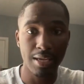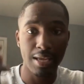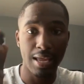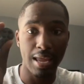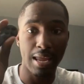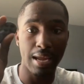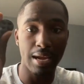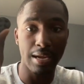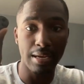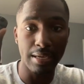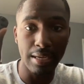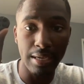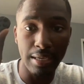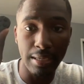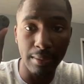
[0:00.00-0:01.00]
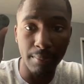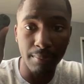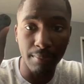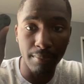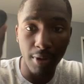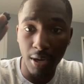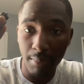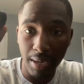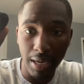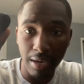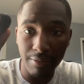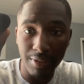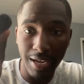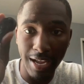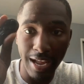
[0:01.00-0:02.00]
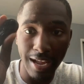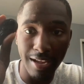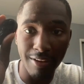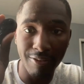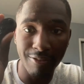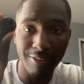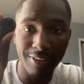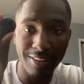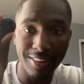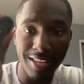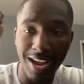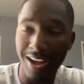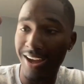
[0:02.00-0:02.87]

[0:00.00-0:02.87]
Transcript: And on my left, I have the